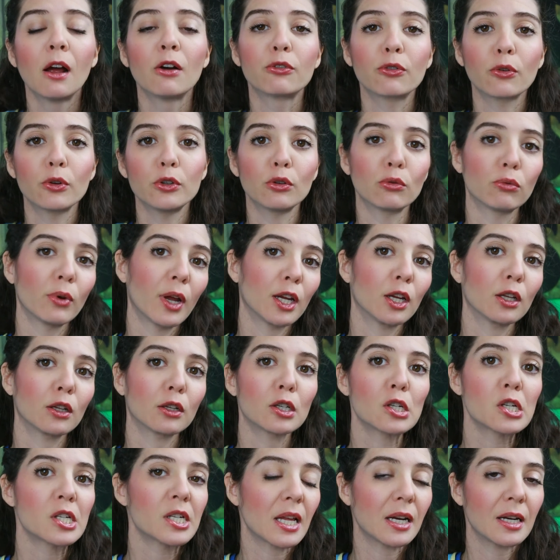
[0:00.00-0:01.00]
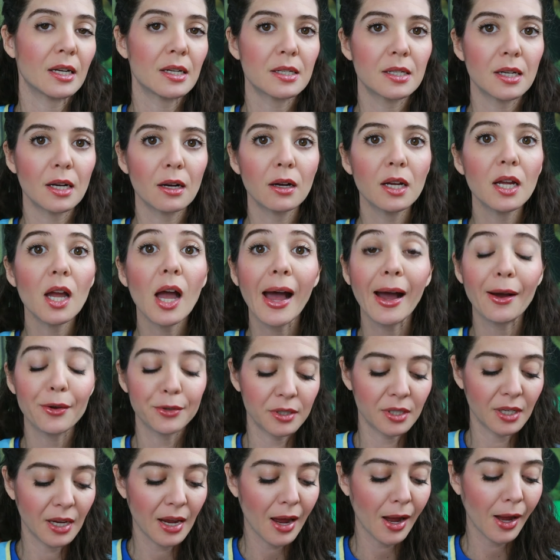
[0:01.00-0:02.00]
for your regular sedentary
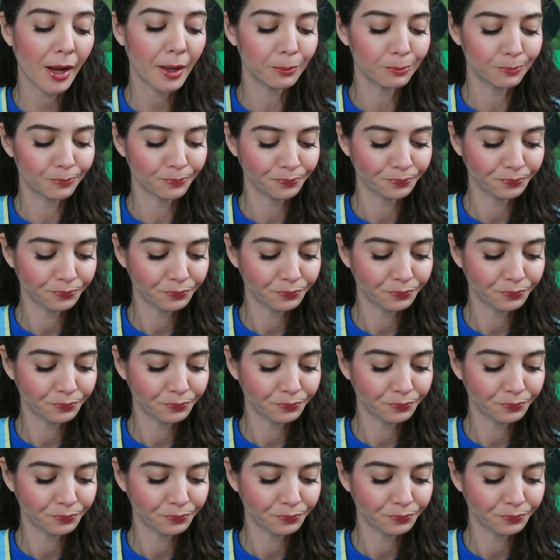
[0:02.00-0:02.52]
house cat.